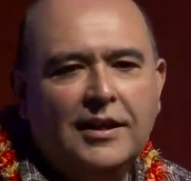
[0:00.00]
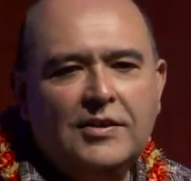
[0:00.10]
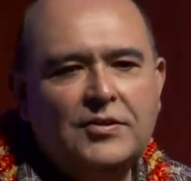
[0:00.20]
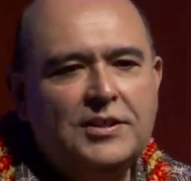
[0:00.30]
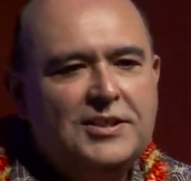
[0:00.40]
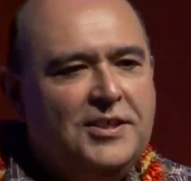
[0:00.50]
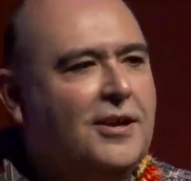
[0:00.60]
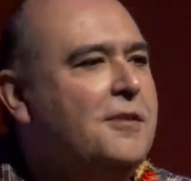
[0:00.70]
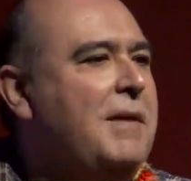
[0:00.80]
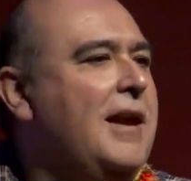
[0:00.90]
So this
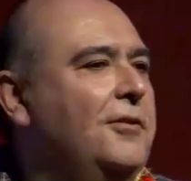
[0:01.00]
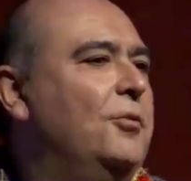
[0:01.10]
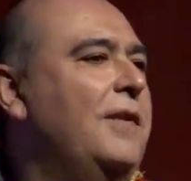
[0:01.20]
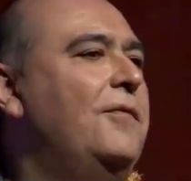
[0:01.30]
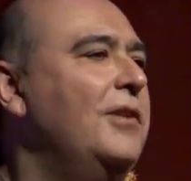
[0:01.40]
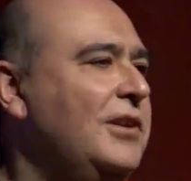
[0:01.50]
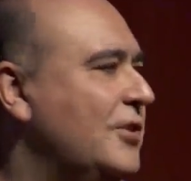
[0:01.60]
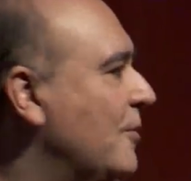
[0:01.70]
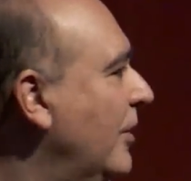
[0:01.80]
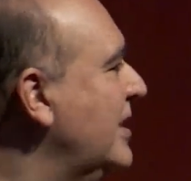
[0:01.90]
young man, 24
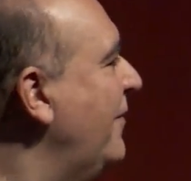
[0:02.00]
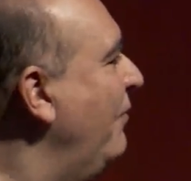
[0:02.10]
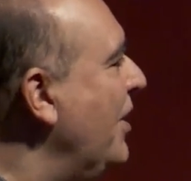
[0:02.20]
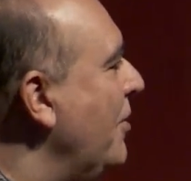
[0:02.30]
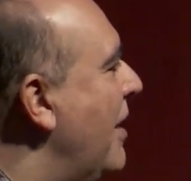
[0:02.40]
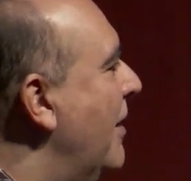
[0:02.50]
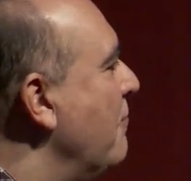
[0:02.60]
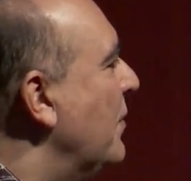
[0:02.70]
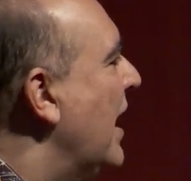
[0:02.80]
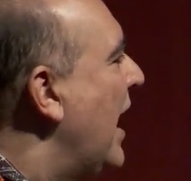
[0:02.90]
years old, has figured
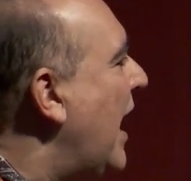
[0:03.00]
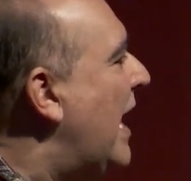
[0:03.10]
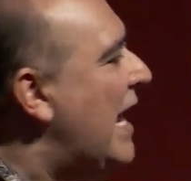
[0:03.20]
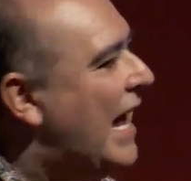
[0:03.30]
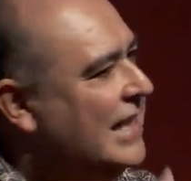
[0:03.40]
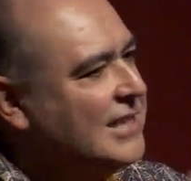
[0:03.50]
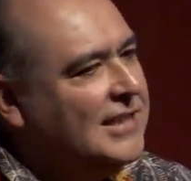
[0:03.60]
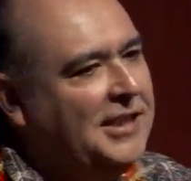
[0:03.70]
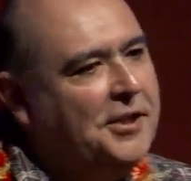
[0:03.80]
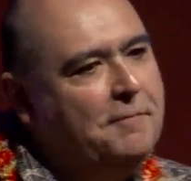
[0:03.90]
out an
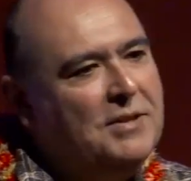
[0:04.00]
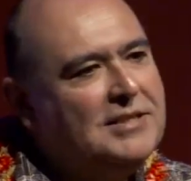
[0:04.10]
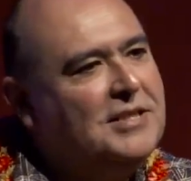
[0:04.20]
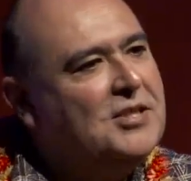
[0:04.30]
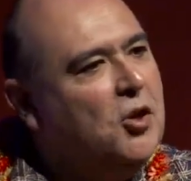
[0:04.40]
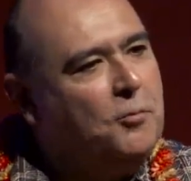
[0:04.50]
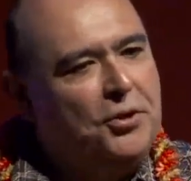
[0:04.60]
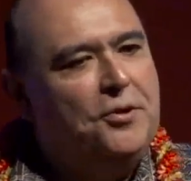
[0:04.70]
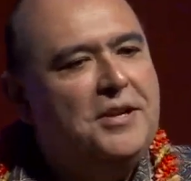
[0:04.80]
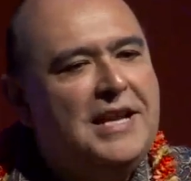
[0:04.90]
ancillary business, an
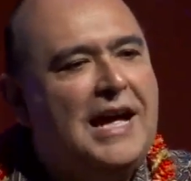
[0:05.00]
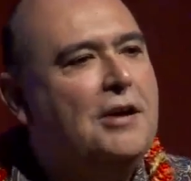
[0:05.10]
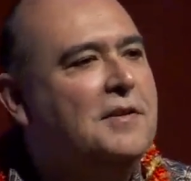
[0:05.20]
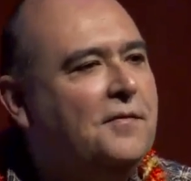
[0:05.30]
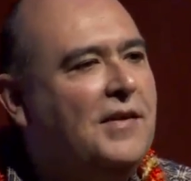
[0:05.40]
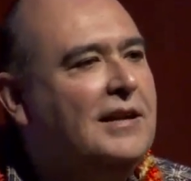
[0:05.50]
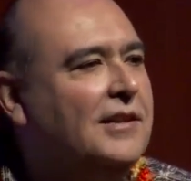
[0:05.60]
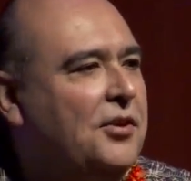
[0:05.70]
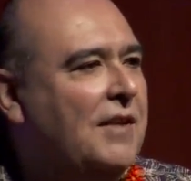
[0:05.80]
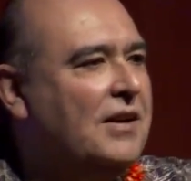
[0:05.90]
opportunity out of the
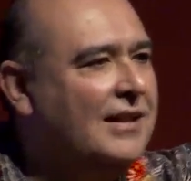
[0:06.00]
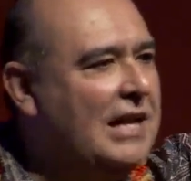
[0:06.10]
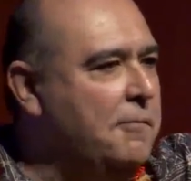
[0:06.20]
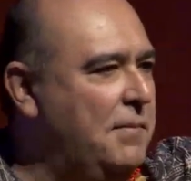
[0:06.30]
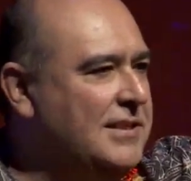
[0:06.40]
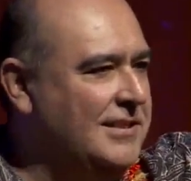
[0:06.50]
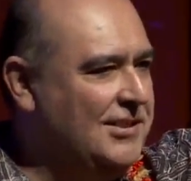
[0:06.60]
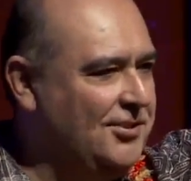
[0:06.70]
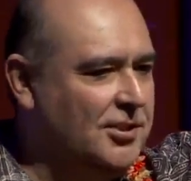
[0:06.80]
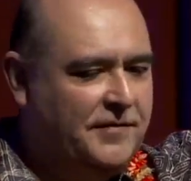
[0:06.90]
fact that you have a
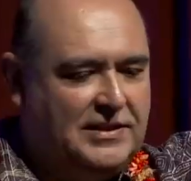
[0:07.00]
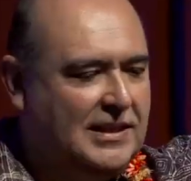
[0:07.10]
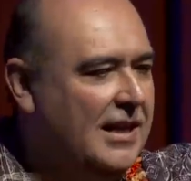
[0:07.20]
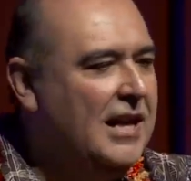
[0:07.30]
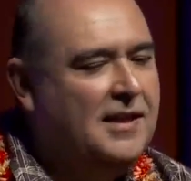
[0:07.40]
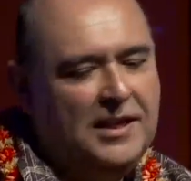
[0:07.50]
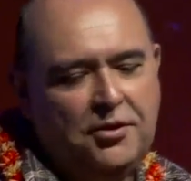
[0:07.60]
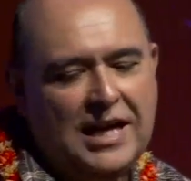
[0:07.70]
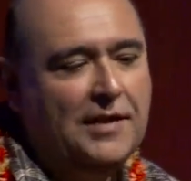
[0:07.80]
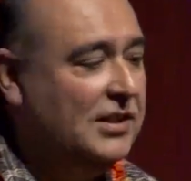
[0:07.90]
cloud-based service, that
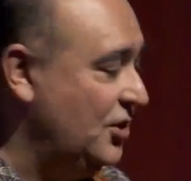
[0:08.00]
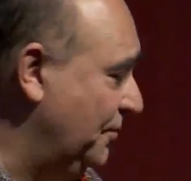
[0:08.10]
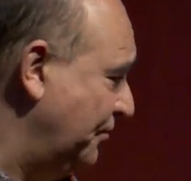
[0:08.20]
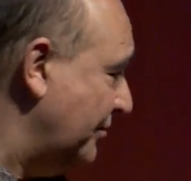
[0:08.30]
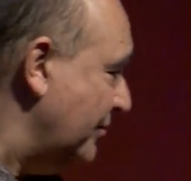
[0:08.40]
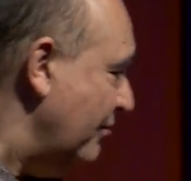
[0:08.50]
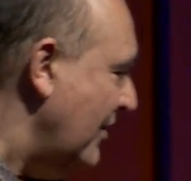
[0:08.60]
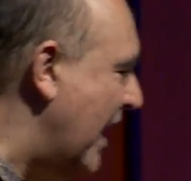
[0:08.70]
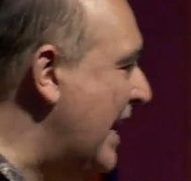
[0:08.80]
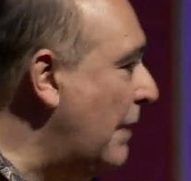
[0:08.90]
you have
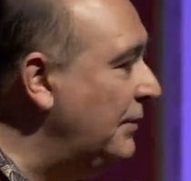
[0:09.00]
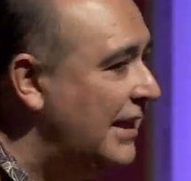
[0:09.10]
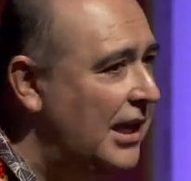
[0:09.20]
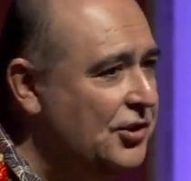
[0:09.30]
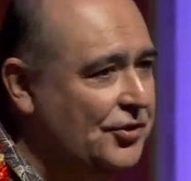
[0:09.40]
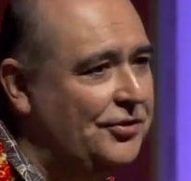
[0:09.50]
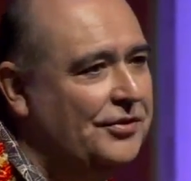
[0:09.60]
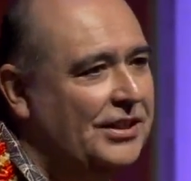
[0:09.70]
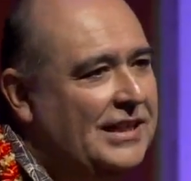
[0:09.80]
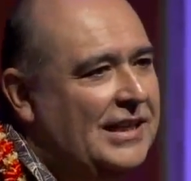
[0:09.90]
an application,
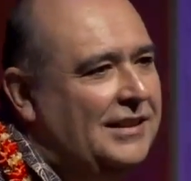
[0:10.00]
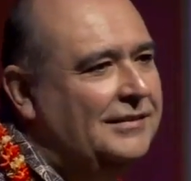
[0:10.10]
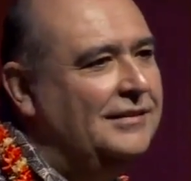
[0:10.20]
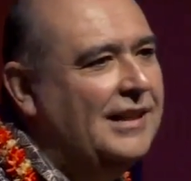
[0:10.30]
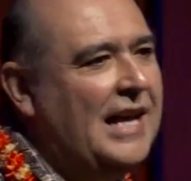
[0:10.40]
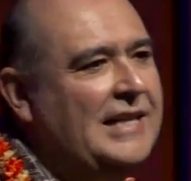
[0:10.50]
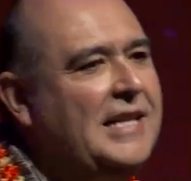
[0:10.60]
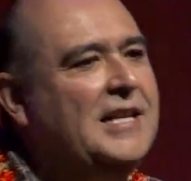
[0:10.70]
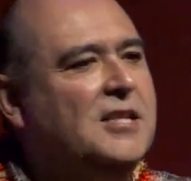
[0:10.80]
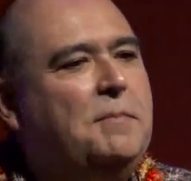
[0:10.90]
an
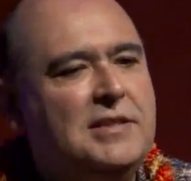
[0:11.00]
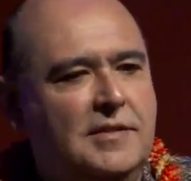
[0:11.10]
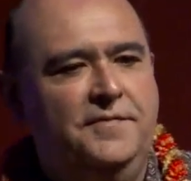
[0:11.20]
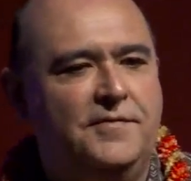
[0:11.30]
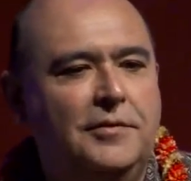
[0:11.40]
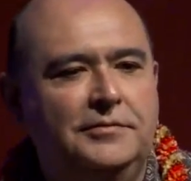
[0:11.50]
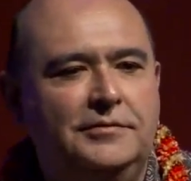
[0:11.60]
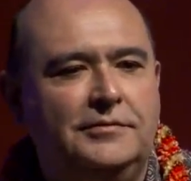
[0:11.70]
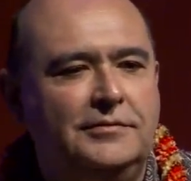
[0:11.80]
inexpensive phone,